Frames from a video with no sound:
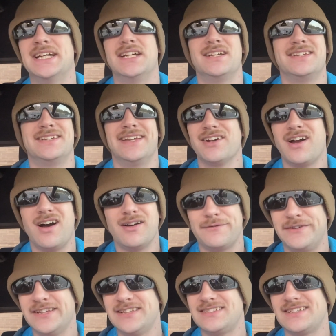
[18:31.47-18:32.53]
their
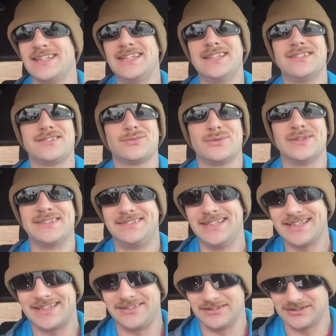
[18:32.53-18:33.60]
offense is
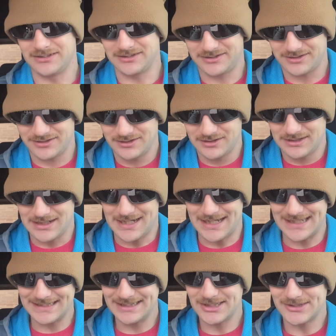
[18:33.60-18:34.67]
ridiculous. I
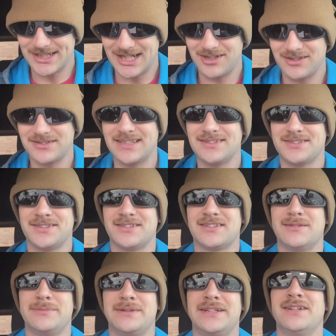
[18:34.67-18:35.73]
think Ohio State's going to
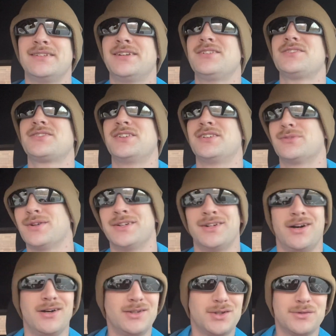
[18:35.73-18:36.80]
come in here and they're just going to run
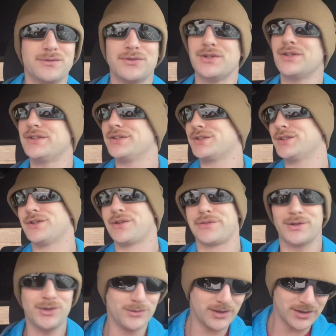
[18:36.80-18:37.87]
all over. They're going to
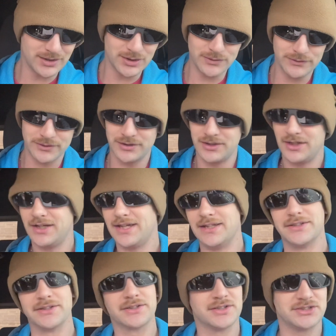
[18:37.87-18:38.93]
throw all over,
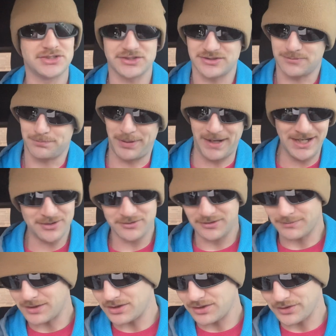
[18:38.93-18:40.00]
and they're going to just pound the
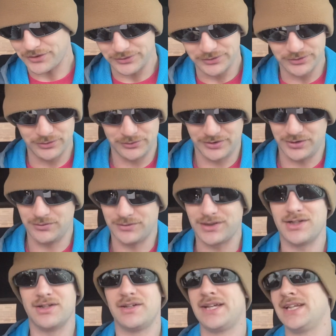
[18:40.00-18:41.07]
ball through
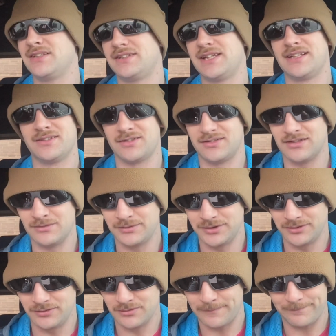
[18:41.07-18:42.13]
Utah and take this
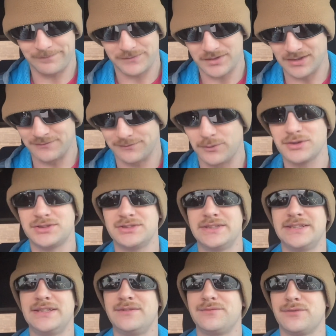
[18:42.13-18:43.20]
W.
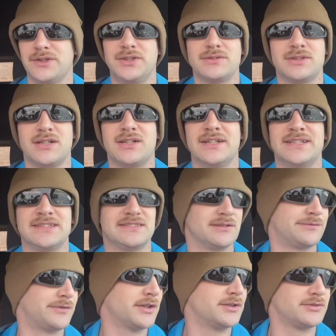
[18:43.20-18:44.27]
Unfortunately for Utah, it's their
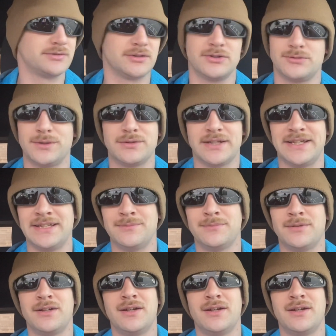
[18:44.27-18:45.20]
first Rose Bowl game,